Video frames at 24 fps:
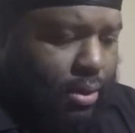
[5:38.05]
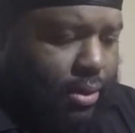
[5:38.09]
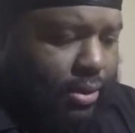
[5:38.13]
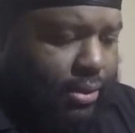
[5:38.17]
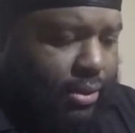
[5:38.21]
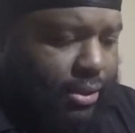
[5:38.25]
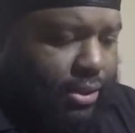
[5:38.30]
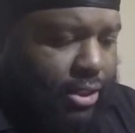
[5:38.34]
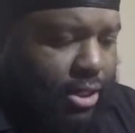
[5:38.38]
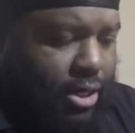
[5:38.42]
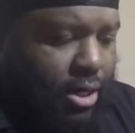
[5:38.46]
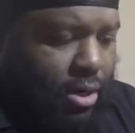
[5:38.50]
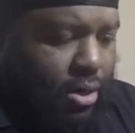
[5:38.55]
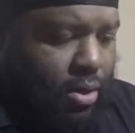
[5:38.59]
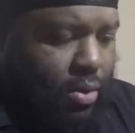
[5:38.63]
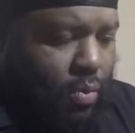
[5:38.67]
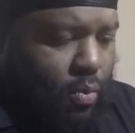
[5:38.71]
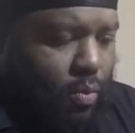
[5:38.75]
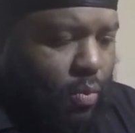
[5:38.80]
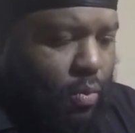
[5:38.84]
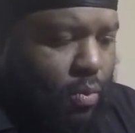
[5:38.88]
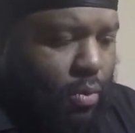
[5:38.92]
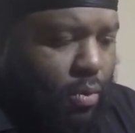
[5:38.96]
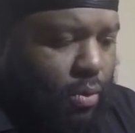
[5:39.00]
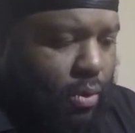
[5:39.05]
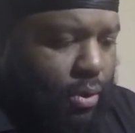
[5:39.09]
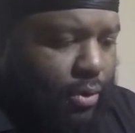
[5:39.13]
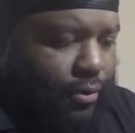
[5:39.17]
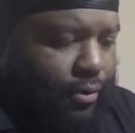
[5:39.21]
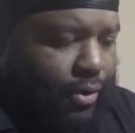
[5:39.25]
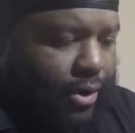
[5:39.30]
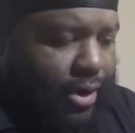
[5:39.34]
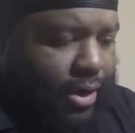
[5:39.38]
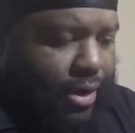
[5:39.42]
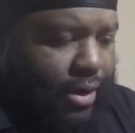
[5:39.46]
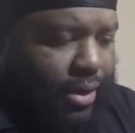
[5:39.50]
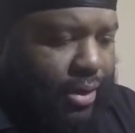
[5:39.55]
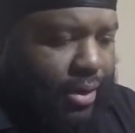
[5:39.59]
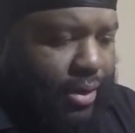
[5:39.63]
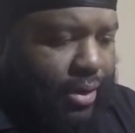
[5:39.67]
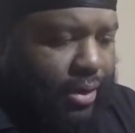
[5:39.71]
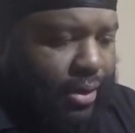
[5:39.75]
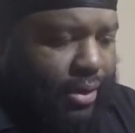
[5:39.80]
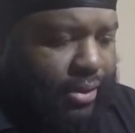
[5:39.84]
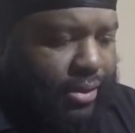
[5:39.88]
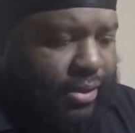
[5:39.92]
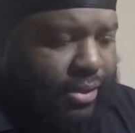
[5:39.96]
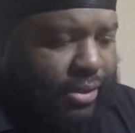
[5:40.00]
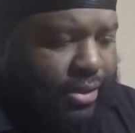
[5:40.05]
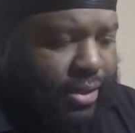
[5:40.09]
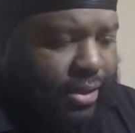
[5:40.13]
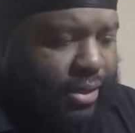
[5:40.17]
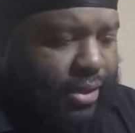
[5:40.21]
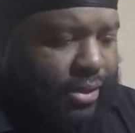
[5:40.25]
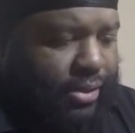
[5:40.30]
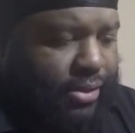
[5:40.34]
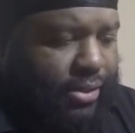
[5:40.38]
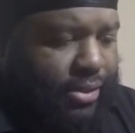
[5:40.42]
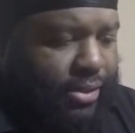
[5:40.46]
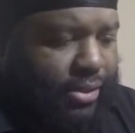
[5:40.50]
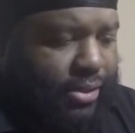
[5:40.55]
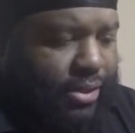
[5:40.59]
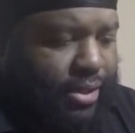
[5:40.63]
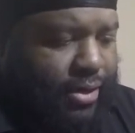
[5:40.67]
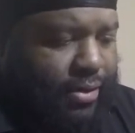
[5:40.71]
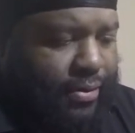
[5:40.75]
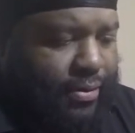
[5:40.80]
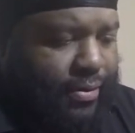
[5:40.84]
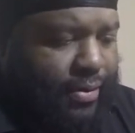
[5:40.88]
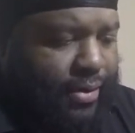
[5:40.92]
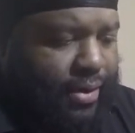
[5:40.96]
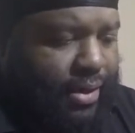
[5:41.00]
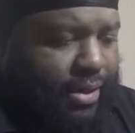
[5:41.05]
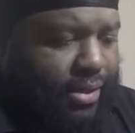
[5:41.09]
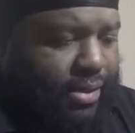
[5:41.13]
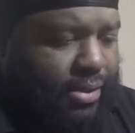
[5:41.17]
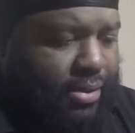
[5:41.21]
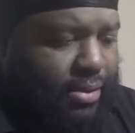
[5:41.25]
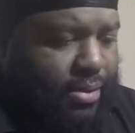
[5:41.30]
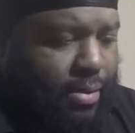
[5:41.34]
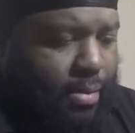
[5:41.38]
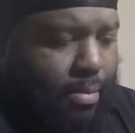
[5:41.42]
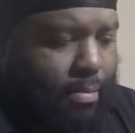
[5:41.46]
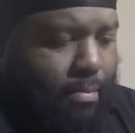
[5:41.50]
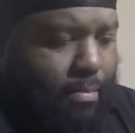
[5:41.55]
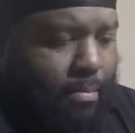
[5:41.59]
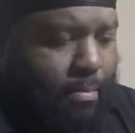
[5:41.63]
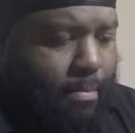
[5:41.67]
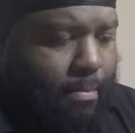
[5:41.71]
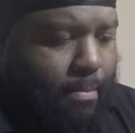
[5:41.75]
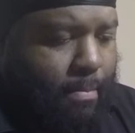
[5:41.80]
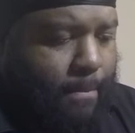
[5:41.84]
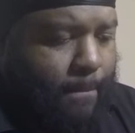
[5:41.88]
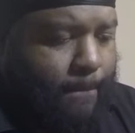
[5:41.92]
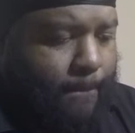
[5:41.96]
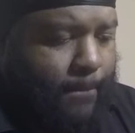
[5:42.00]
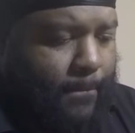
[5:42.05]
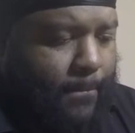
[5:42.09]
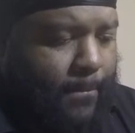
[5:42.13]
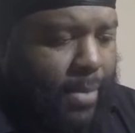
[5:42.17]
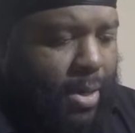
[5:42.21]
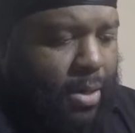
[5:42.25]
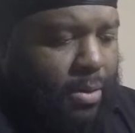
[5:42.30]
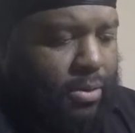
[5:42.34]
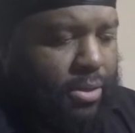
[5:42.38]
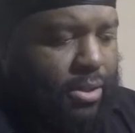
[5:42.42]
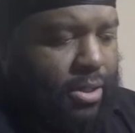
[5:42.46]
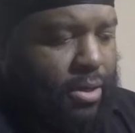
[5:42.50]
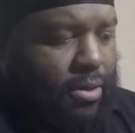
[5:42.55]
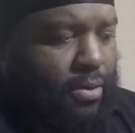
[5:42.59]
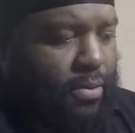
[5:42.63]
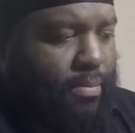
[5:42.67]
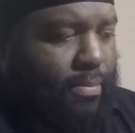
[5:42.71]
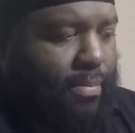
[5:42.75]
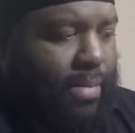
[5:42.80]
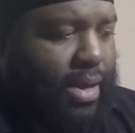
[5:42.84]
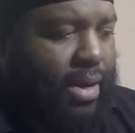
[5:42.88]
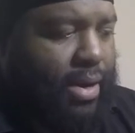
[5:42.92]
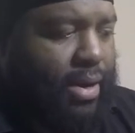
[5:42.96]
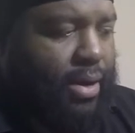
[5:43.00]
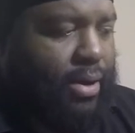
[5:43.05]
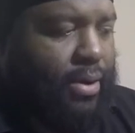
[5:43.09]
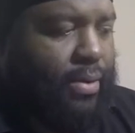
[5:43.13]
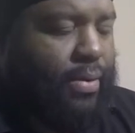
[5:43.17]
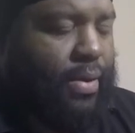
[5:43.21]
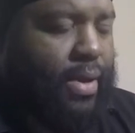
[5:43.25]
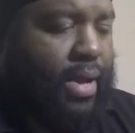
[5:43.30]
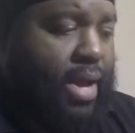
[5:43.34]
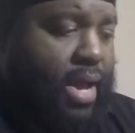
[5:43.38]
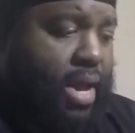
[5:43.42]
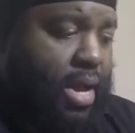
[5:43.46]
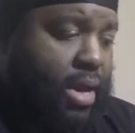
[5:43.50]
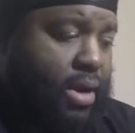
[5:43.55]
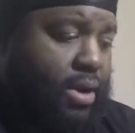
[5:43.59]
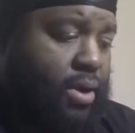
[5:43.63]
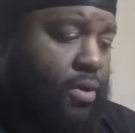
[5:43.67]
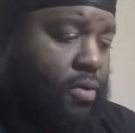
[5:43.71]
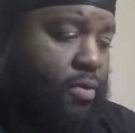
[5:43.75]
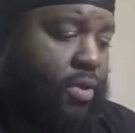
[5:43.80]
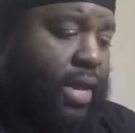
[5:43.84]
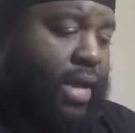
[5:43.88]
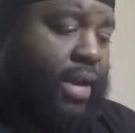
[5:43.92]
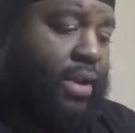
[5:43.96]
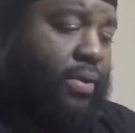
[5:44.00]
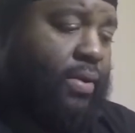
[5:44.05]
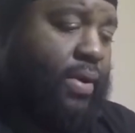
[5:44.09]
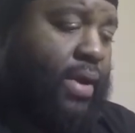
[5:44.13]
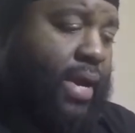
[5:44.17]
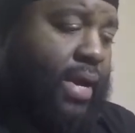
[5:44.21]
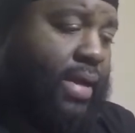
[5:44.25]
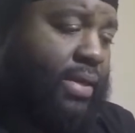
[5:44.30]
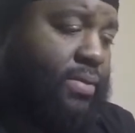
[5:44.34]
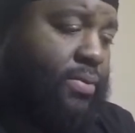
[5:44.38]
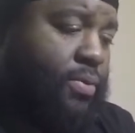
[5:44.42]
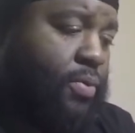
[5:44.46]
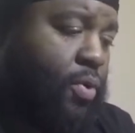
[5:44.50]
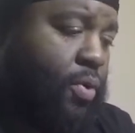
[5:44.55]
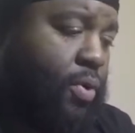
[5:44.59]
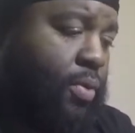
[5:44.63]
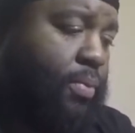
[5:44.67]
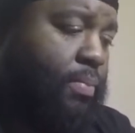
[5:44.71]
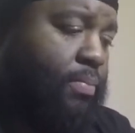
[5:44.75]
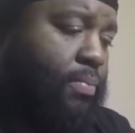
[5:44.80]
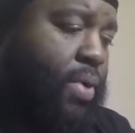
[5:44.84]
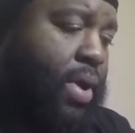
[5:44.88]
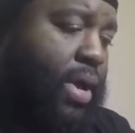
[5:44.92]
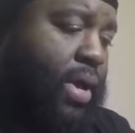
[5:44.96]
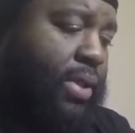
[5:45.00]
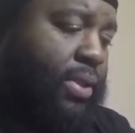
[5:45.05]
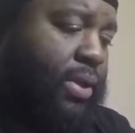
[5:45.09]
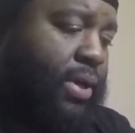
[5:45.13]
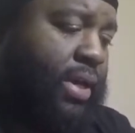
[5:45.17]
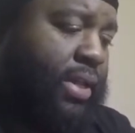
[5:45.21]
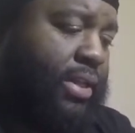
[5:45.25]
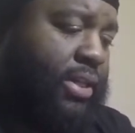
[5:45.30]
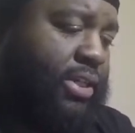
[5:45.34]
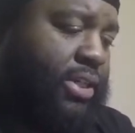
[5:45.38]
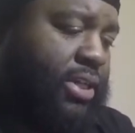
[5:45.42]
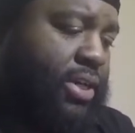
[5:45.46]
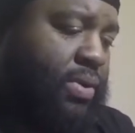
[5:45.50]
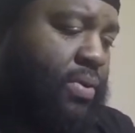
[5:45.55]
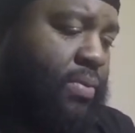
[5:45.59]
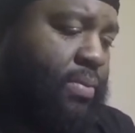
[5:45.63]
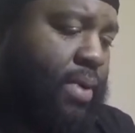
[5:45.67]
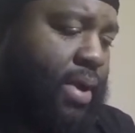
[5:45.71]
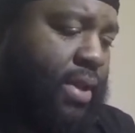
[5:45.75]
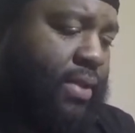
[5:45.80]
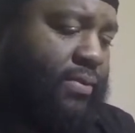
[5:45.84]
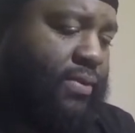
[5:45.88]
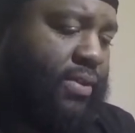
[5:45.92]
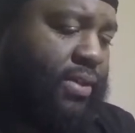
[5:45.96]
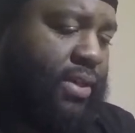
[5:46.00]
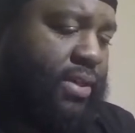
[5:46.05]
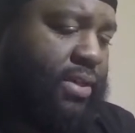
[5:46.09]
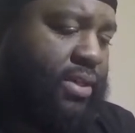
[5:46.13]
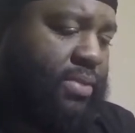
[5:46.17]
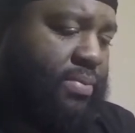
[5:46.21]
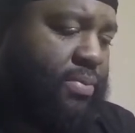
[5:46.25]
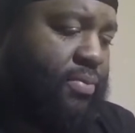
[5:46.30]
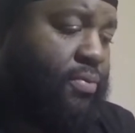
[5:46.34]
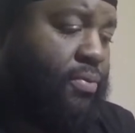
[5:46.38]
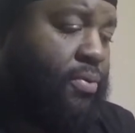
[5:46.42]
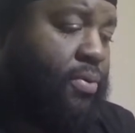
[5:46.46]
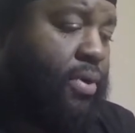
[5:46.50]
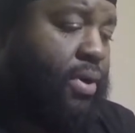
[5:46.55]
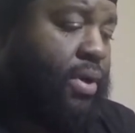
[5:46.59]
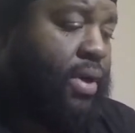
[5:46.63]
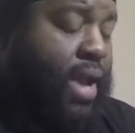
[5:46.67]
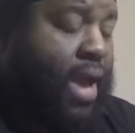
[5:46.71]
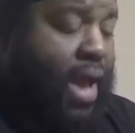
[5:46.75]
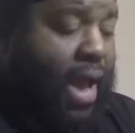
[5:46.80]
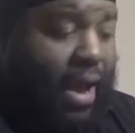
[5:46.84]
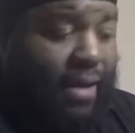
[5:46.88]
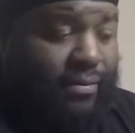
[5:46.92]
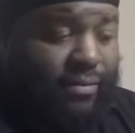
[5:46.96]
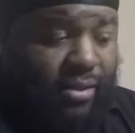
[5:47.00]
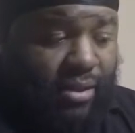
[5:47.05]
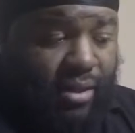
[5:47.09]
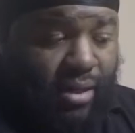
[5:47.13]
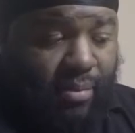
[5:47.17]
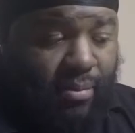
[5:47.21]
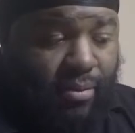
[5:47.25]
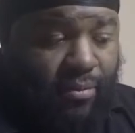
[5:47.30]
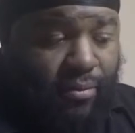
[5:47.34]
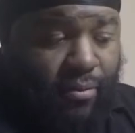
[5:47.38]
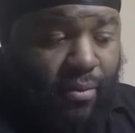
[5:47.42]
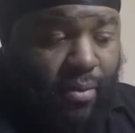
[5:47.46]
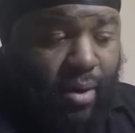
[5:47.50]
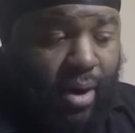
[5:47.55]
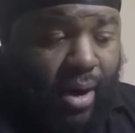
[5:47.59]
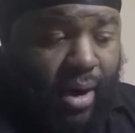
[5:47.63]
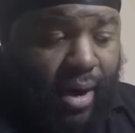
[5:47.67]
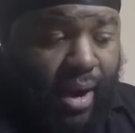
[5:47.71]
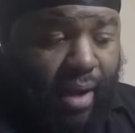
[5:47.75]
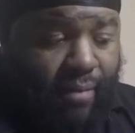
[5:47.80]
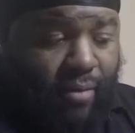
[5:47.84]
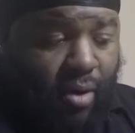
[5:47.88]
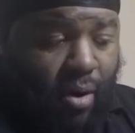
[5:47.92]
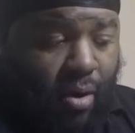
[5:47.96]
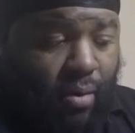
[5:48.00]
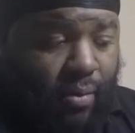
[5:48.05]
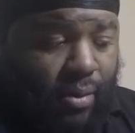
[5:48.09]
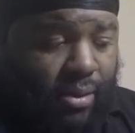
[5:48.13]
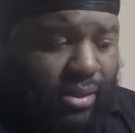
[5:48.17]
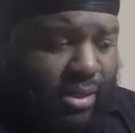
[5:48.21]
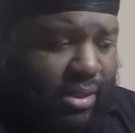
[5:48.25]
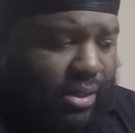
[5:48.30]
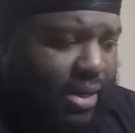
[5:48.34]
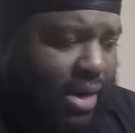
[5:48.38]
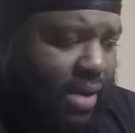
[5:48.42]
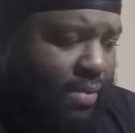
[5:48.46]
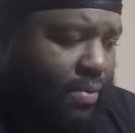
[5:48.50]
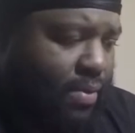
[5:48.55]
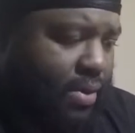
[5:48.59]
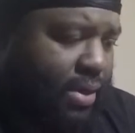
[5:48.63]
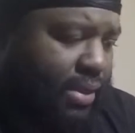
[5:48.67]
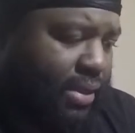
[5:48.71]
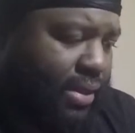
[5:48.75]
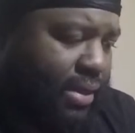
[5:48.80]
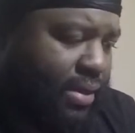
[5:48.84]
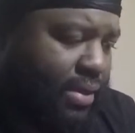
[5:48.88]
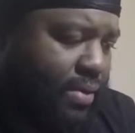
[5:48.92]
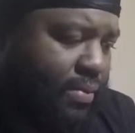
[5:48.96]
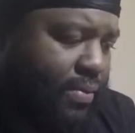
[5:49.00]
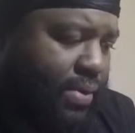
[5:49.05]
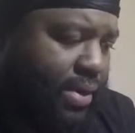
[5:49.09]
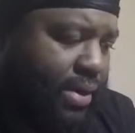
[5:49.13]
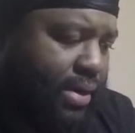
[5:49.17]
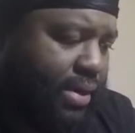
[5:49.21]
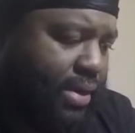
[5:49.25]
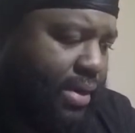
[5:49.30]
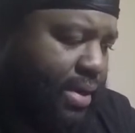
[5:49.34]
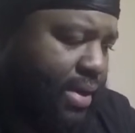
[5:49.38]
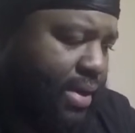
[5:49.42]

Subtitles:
Chuck Woolery Signature Series Moto Minnow. I know a lot of you guys who are probably looking at the channel probably seen this before. I've seen it before, and I've always said that I wanted to get one,